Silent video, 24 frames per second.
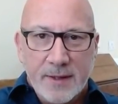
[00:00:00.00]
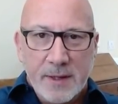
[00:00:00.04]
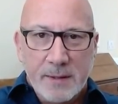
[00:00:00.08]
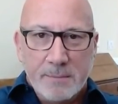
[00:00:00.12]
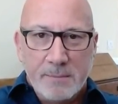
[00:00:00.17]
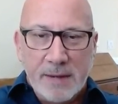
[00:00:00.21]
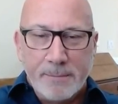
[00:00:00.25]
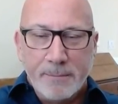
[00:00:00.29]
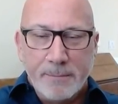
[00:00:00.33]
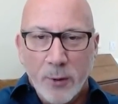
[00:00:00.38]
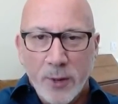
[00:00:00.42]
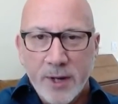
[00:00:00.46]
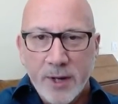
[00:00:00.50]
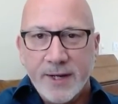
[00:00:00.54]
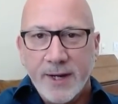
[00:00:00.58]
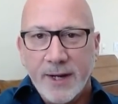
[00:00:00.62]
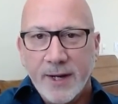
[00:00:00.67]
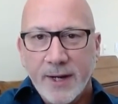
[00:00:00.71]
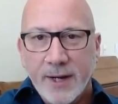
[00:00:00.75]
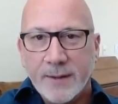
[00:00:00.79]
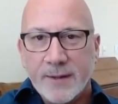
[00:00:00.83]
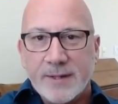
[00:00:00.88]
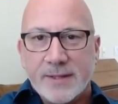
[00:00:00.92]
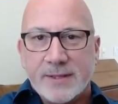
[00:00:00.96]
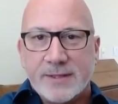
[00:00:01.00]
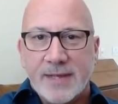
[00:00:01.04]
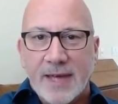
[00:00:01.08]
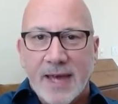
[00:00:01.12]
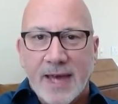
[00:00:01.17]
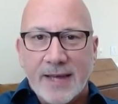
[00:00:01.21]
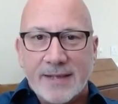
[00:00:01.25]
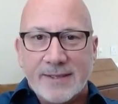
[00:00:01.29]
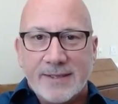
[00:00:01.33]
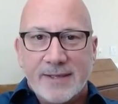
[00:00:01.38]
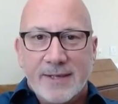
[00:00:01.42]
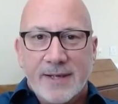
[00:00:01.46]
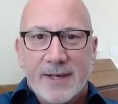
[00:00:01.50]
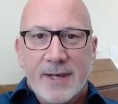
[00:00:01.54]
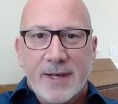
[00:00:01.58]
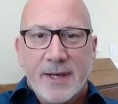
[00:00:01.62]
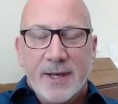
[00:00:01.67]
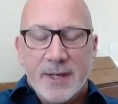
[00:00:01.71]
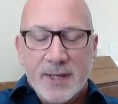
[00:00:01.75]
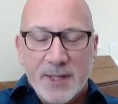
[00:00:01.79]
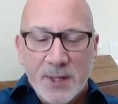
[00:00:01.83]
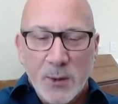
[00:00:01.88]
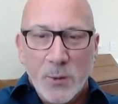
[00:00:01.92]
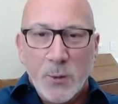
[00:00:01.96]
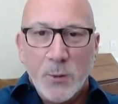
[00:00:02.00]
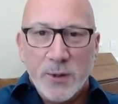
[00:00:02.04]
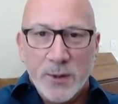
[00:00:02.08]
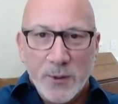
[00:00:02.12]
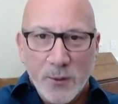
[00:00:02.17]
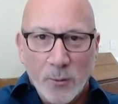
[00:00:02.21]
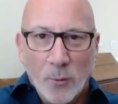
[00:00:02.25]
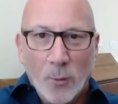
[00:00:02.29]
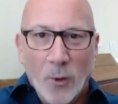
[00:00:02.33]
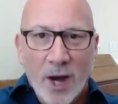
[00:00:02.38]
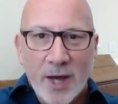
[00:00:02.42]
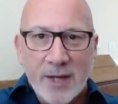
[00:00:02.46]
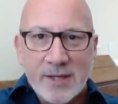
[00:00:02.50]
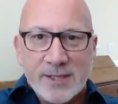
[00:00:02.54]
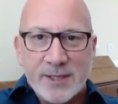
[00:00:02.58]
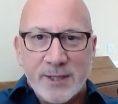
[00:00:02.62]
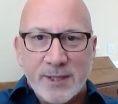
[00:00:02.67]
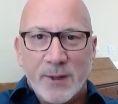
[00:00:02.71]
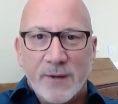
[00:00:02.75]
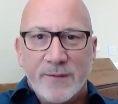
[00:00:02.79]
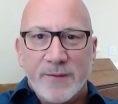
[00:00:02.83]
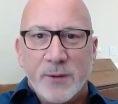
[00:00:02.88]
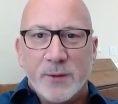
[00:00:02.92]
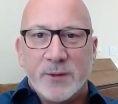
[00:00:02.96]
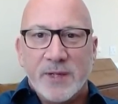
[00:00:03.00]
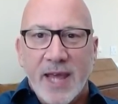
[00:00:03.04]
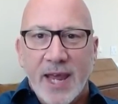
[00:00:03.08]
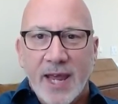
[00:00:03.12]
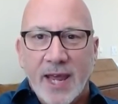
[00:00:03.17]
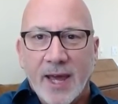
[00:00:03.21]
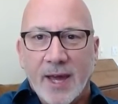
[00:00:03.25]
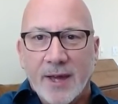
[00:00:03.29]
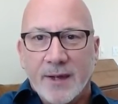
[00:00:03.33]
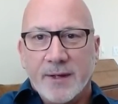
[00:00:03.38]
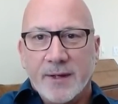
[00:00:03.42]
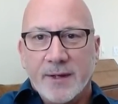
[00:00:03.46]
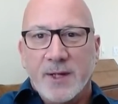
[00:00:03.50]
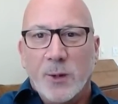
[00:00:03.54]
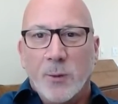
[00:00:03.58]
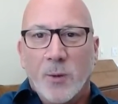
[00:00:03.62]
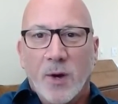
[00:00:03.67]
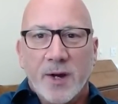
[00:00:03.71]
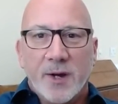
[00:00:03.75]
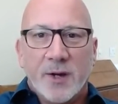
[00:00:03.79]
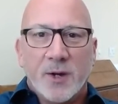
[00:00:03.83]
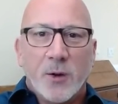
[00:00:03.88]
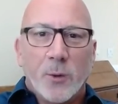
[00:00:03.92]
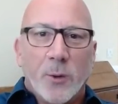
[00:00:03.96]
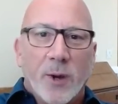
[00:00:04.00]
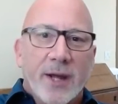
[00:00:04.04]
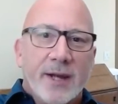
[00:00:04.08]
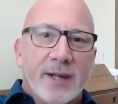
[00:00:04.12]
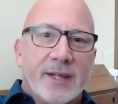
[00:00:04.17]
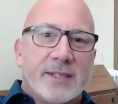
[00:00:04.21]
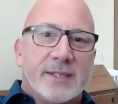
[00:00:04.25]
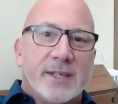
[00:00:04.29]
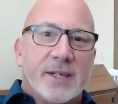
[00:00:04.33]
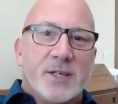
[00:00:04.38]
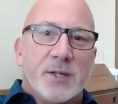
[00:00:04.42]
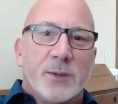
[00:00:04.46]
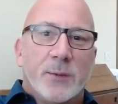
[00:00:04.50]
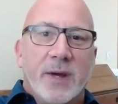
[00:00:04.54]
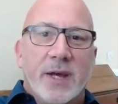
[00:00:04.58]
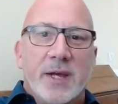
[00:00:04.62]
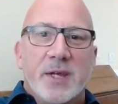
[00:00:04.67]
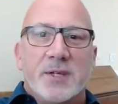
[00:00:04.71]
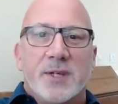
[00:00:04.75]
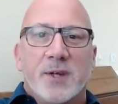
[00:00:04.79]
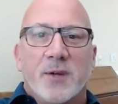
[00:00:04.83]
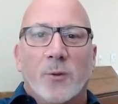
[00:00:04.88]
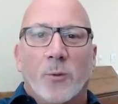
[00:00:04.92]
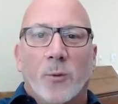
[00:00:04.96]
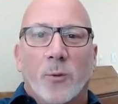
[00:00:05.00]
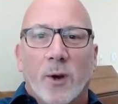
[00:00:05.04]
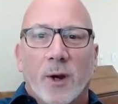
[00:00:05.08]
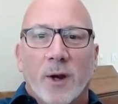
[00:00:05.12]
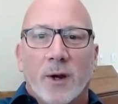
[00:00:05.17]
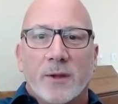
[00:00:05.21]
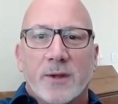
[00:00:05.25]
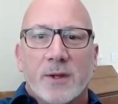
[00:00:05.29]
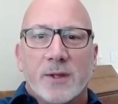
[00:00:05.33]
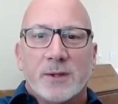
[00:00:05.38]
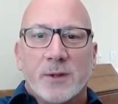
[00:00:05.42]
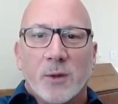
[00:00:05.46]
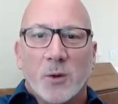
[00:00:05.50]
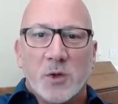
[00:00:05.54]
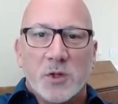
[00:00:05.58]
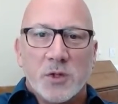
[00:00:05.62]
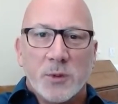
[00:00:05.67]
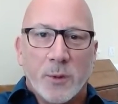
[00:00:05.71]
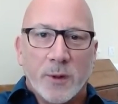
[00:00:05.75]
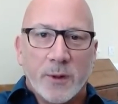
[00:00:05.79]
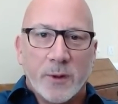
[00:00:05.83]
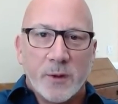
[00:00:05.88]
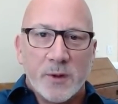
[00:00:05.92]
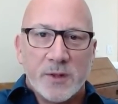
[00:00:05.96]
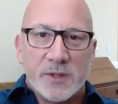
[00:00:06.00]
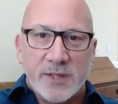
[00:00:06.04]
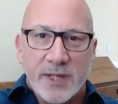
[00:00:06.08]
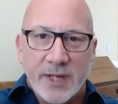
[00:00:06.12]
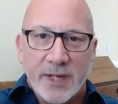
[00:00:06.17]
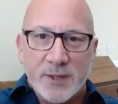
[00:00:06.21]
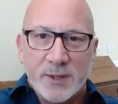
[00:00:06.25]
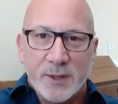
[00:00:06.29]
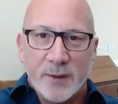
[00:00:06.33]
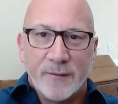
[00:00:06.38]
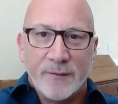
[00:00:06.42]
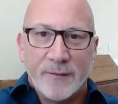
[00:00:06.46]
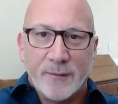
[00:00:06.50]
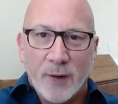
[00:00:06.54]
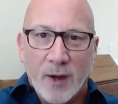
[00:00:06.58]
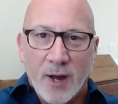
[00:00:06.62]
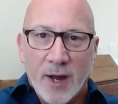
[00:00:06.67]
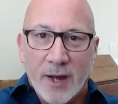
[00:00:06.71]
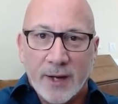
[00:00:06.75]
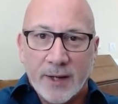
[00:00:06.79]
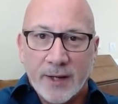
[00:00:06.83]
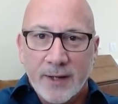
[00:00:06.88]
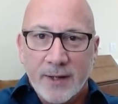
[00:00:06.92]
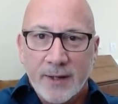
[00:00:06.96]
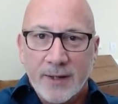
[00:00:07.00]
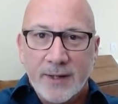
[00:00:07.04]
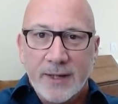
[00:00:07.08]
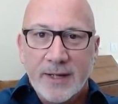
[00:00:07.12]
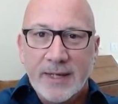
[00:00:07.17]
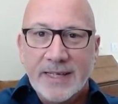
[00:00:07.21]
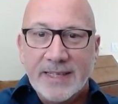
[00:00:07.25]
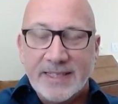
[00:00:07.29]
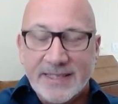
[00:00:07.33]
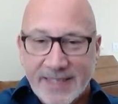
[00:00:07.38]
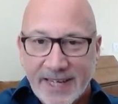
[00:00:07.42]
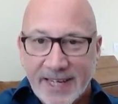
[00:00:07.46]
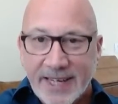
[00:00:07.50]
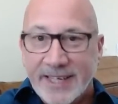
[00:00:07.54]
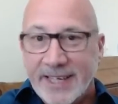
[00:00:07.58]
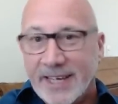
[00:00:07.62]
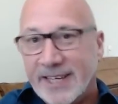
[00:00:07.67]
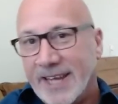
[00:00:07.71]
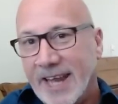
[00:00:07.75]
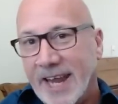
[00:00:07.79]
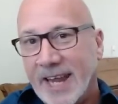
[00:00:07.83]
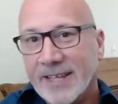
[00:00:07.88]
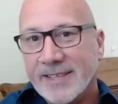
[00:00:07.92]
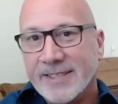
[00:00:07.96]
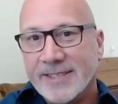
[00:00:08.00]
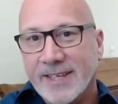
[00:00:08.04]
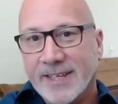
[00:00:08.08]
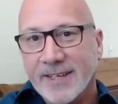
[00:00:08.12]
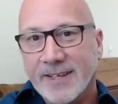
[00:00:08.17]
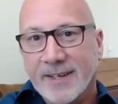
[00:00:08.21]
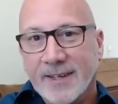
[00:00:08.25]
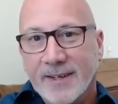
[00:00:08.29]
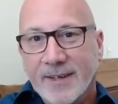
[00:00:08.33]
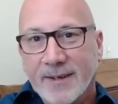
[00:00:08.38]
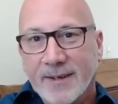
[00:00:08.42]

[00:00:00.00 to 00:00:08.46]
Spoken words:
My point here is that you want to, if you can, you want to create a situation where the social worker sees your frog singing and dancing,